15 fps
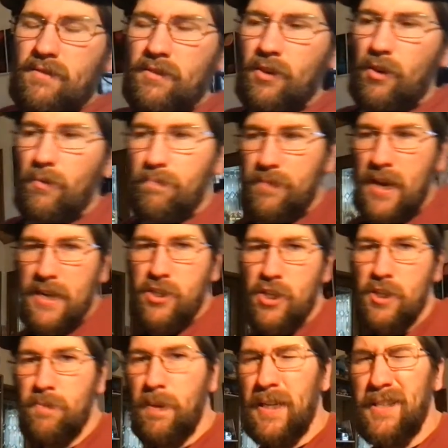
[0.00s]
little
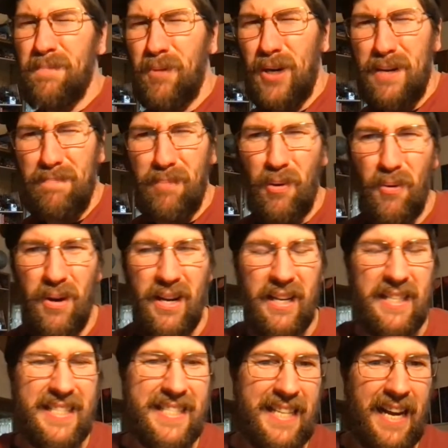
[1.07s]
touches, but it's pretty boring
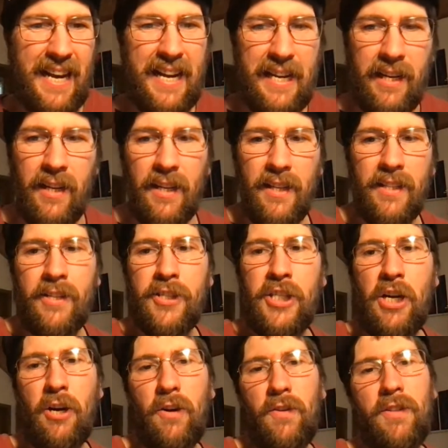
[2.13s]
inside. There's
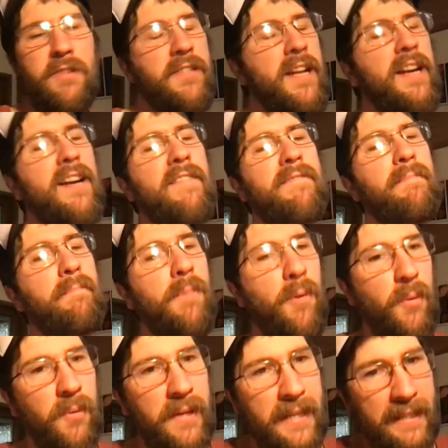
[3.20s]
not enough
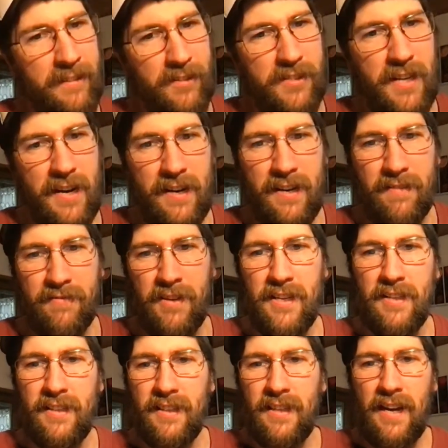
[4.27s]
molding. There's not enough
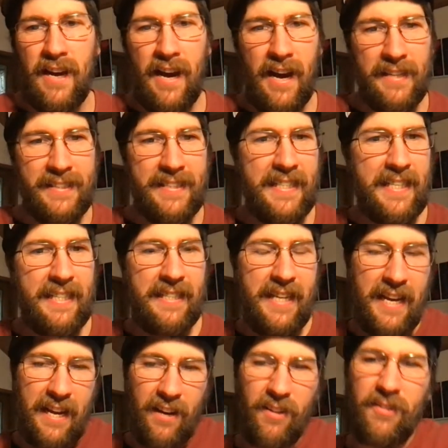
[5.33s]

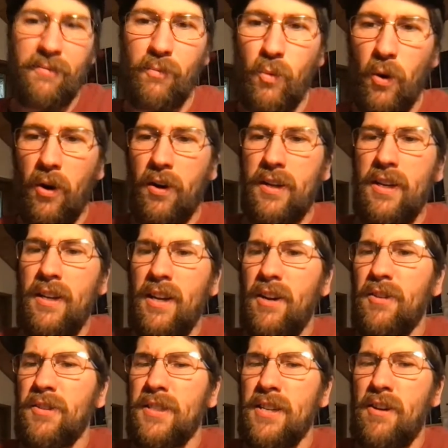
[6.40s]
detail work,
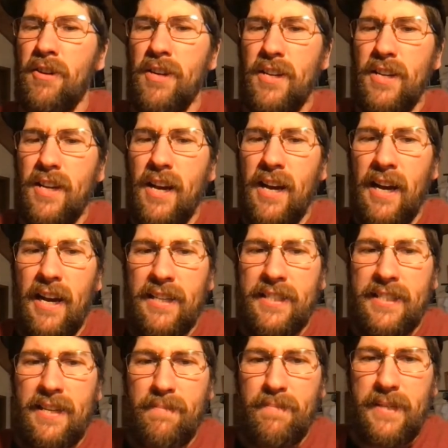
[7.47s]
so
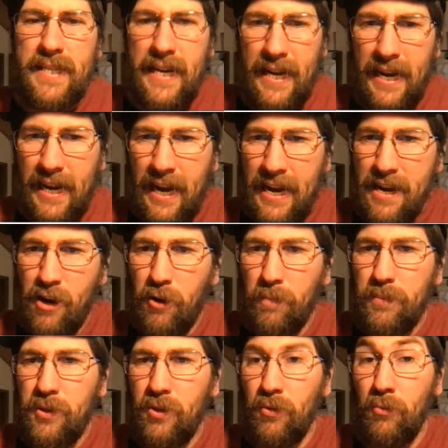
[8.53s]
someday I
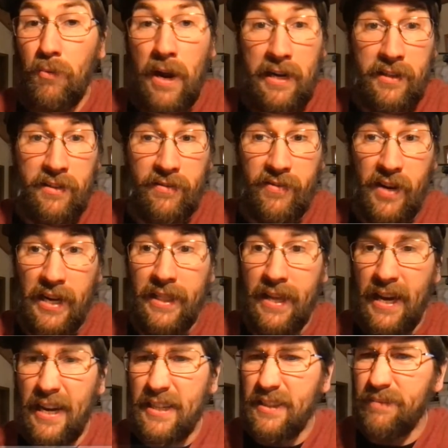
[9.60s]
hope to rectify
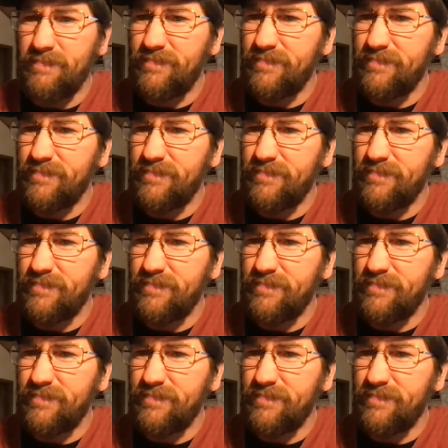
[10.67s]
that.